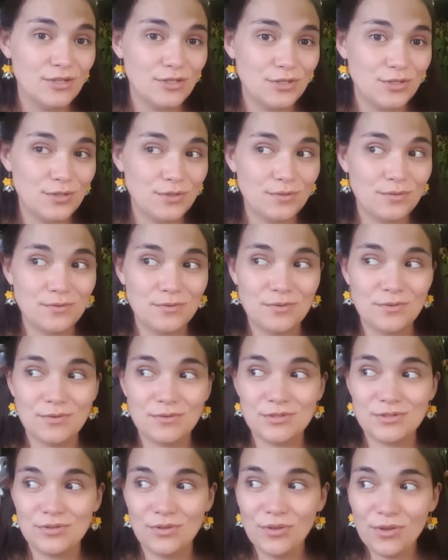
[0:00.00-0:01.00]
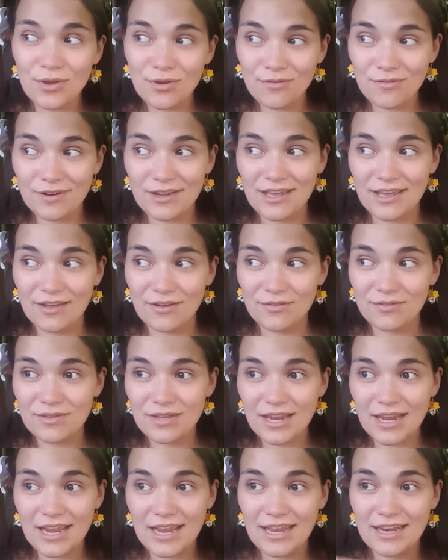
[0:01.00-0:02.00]
to look
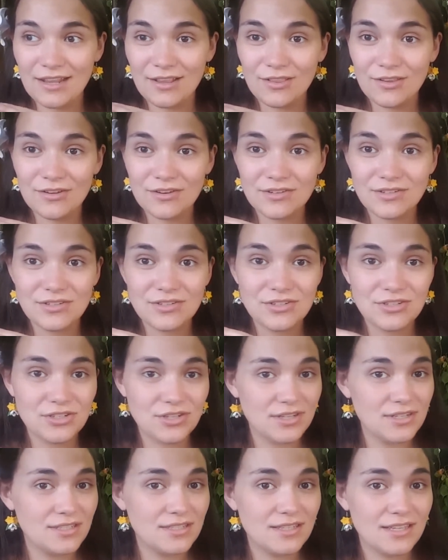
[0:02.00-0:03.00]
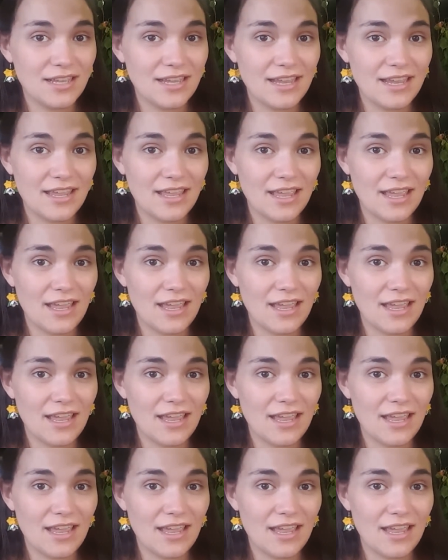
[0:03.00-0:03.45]
around, and it looked just like